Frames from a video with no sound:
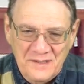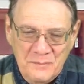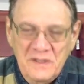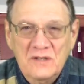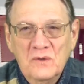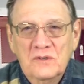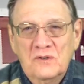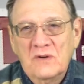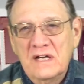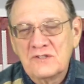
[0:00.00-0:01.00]
me going
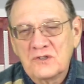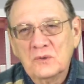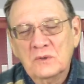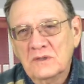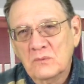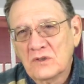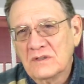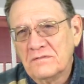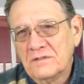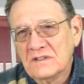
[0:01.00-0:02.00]
to grad school and
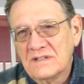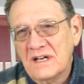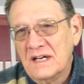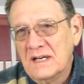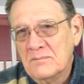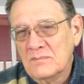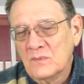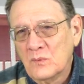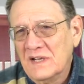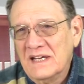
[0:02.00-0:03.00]
working full-time
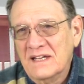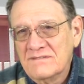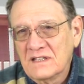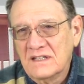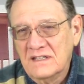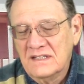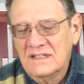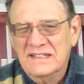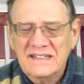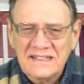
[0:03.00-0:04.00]
while I have a
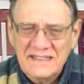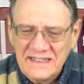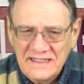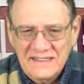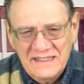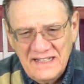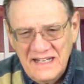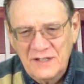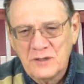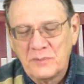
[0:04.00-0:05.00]
kid,
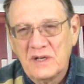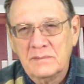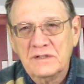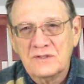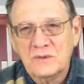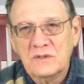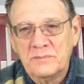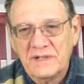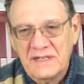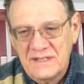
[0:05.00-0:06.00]
I could probably do
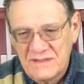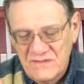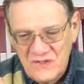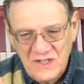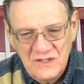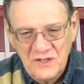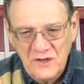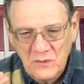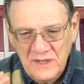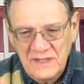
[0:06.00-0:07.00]
it, but I said, you
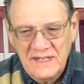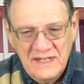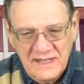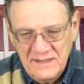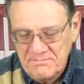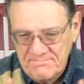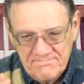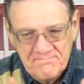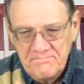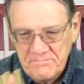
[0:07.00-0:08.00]
know what, I'm
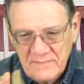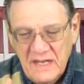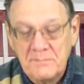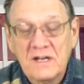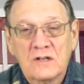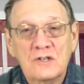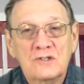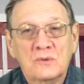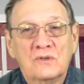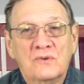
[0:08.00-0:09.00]
not going to
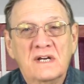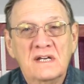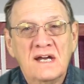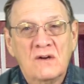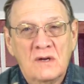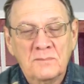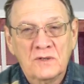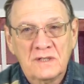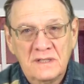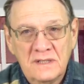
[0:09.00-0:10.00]
do it right now. I'm
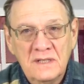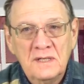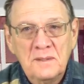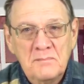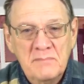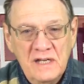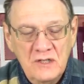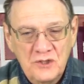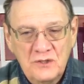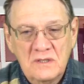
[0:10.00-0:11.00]
going to
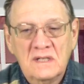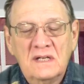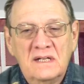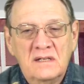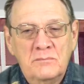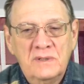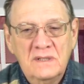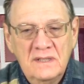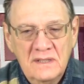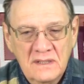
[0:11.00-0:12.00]
major on
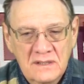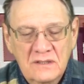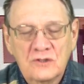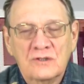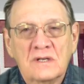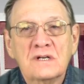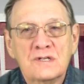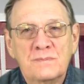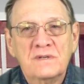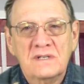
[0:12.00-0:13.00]
being a good
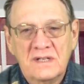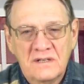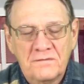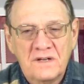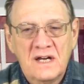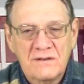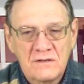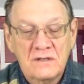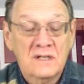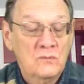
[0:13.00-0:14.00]
husband and a
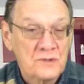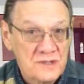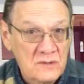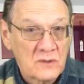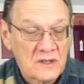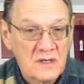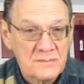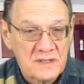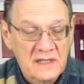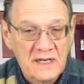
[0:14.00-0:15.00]
father, and we'll see what
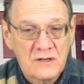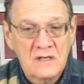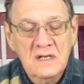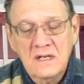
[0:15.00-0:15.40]
comes later.